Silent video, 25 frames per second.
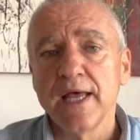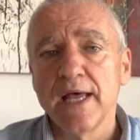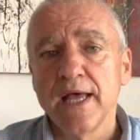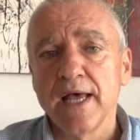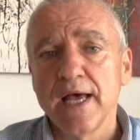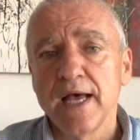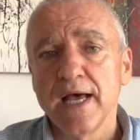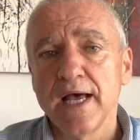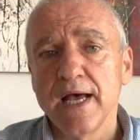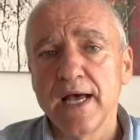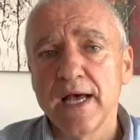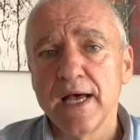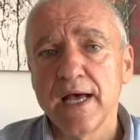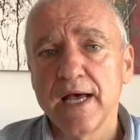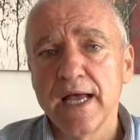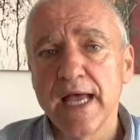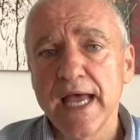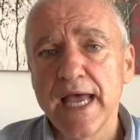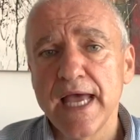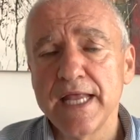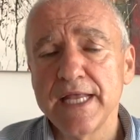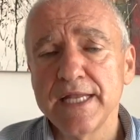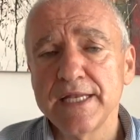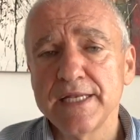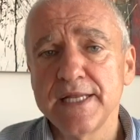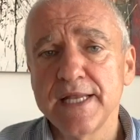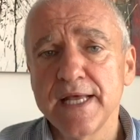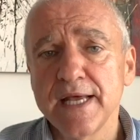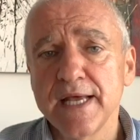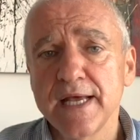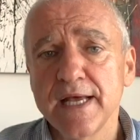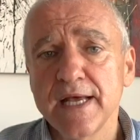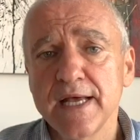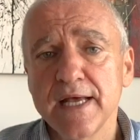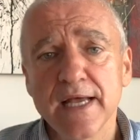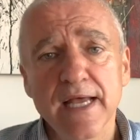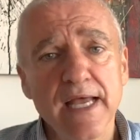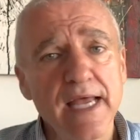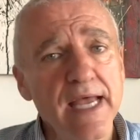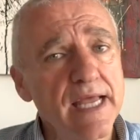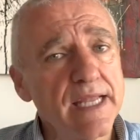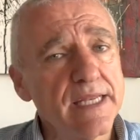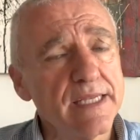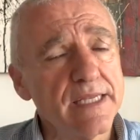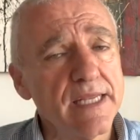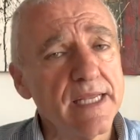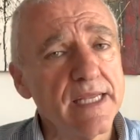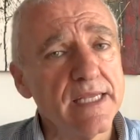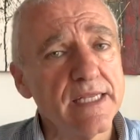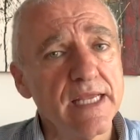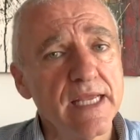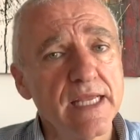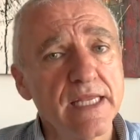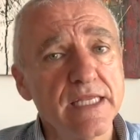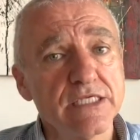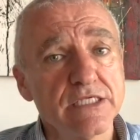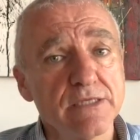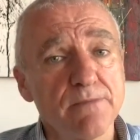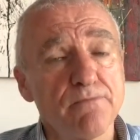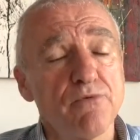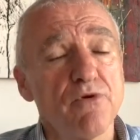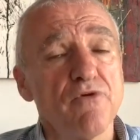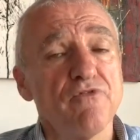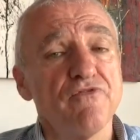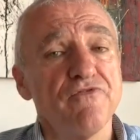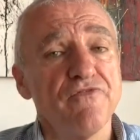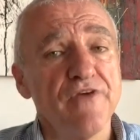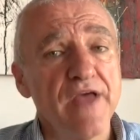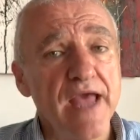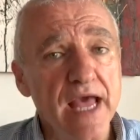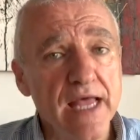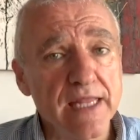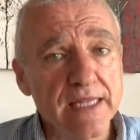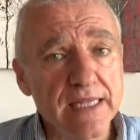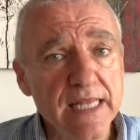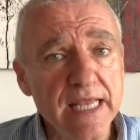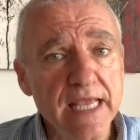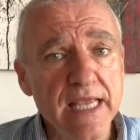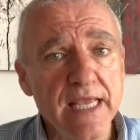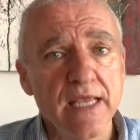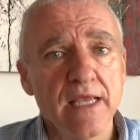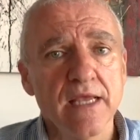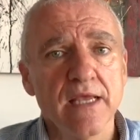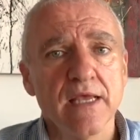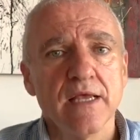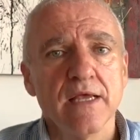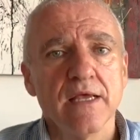and it is a profoundly,